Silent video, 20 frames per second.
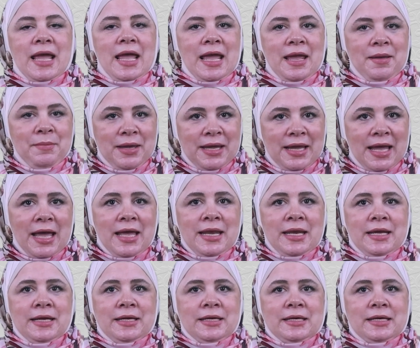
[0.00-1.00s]
A
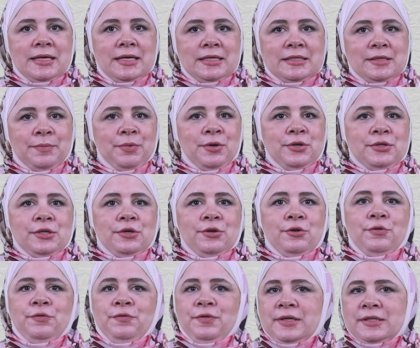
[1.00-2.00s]
mechanic is a person
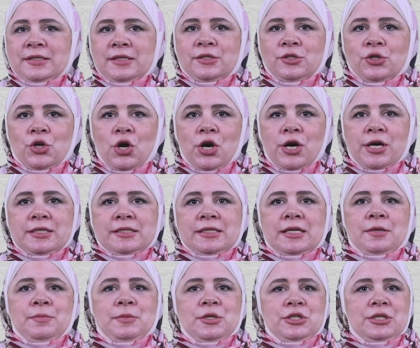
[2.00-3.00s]
who fixes cars
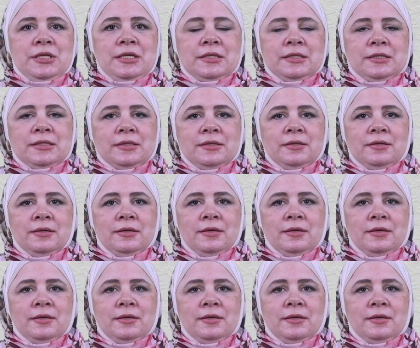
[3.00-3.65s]
and machines.